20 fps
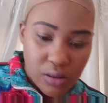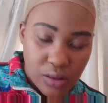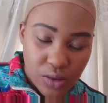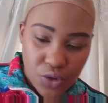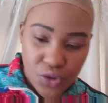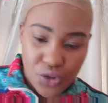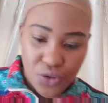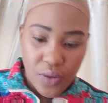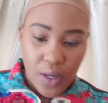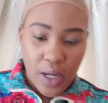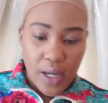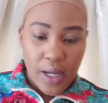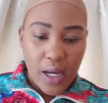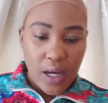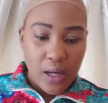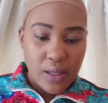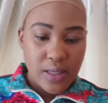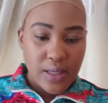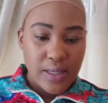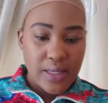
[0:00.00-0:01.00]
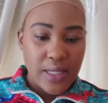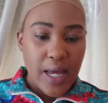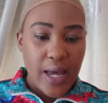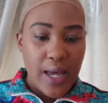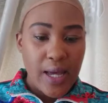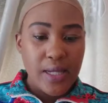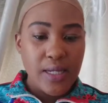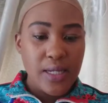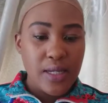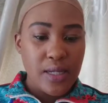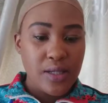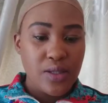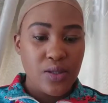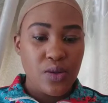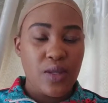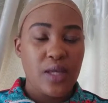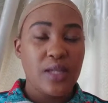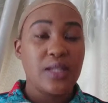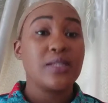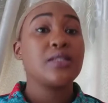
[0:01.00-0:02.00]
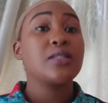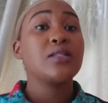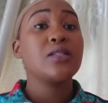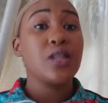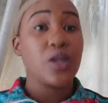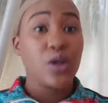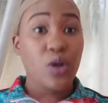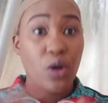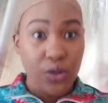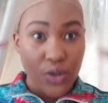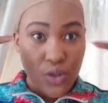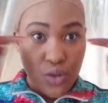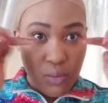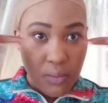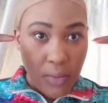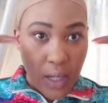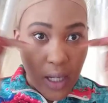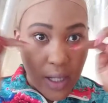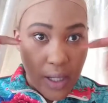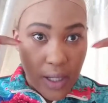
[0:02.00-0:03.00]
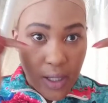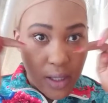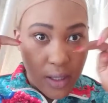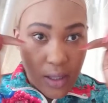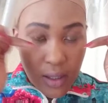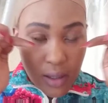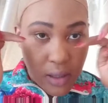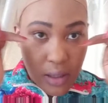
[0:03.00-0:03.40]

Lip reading: dry out a tad so they stick onto my